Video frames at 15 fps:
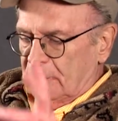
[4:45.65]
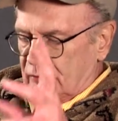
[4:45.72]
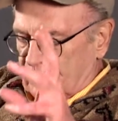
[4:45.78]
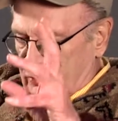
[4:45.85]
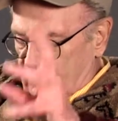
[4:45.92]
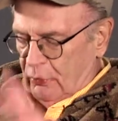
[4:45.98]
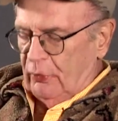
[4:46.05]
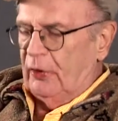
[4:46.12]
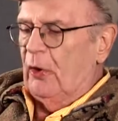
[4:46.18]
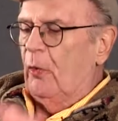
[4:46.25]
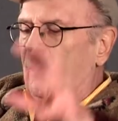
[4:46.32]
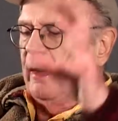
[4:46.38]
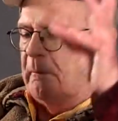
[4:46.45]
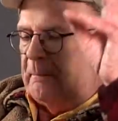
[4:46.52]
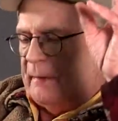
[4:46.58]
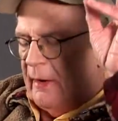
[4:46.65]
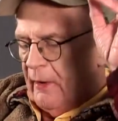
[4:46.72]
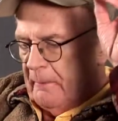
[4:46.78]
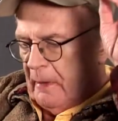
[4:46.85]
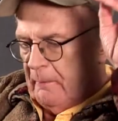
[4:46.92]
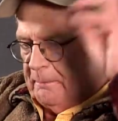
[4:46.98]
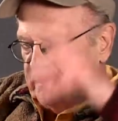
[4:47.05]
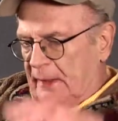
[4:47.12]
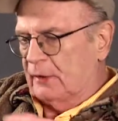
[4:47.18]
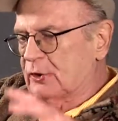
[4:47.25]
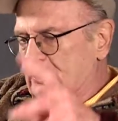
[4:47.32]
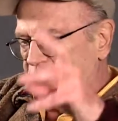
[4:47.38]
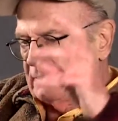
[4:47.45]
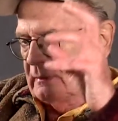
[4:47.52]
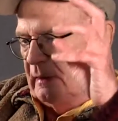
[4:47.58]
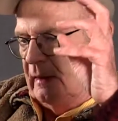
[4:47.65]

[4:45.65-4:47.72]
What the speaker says: studio in Paramount Pictures,